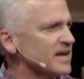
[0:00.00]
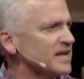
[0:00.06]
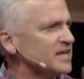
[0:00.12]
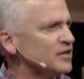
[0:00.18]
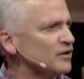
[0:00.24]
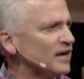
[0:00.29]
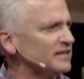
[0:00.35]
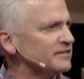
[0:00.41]

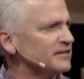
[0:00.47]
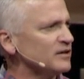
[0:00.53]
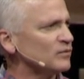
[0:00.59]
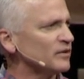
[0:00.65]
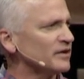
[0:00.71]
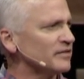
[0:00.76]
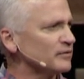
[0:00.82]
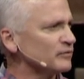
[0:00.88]
You know, I think
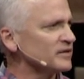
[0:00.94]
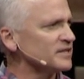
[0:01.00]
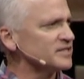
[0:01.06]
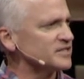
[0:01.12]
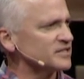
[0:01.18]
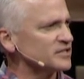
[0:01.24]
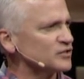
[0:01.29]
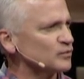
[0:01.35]
one of the
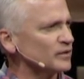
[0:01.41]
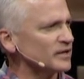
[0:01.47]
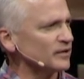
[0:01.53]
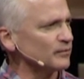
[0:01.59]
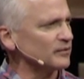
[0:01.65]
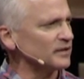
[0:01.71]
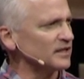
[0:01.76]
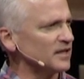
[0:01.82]
reasons we
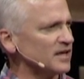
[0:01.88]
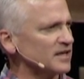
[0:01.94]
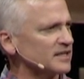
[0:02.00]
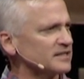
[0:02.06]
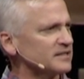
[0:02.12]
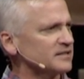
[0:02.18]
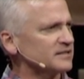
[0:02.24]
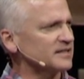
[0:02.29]
are
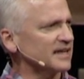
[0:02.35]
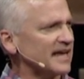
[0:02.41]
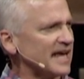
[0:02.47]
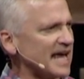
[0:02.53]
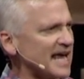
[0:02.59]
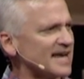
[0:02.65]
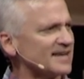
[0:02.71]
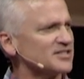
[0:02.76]
reluctant to
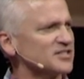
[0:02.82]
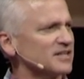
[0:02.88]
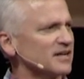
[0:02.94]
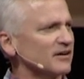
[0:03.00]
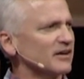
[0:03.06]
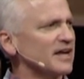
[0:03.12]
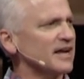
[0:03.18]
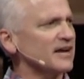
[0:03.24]
cast
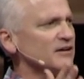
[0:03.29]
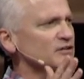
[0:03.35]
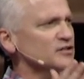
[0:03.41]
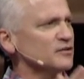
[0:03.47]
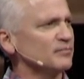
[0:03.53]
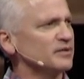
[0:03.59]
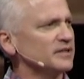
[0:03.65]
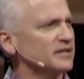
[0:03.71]
our cares
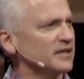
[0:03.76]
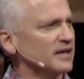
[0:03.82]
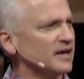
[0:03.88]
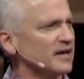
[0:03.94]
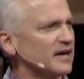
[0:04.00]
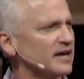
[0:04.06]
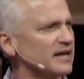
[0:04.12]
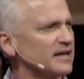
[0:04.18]
upon
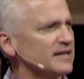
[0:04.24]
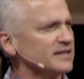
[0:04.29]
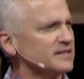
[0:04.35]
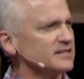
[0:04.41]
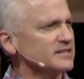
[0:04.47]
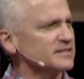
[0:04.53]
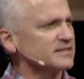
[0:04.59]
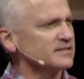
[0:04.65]
God
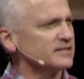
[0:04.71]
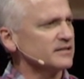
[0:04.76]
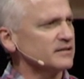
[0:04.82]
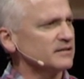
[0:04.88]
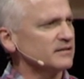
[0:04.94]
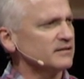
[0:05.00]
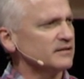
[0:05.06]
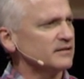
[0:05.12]
is uh,